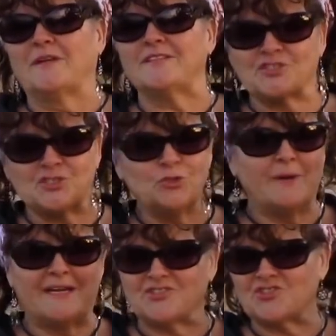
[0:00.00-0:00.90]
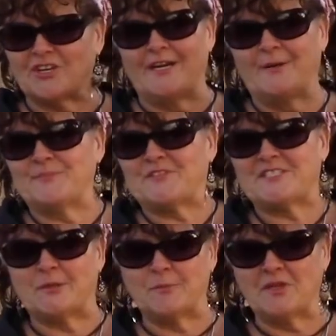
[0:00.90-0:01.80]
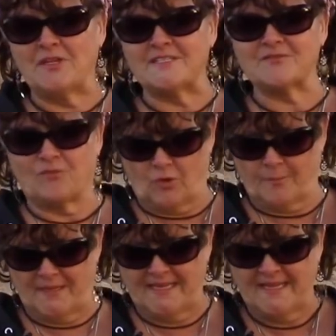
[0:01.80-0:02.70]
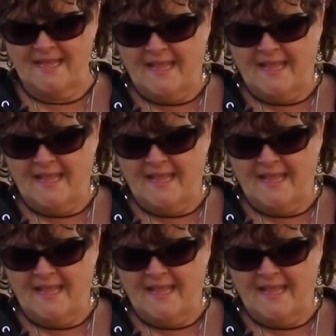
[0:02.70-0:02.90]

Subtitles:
It's too much stimulus for me.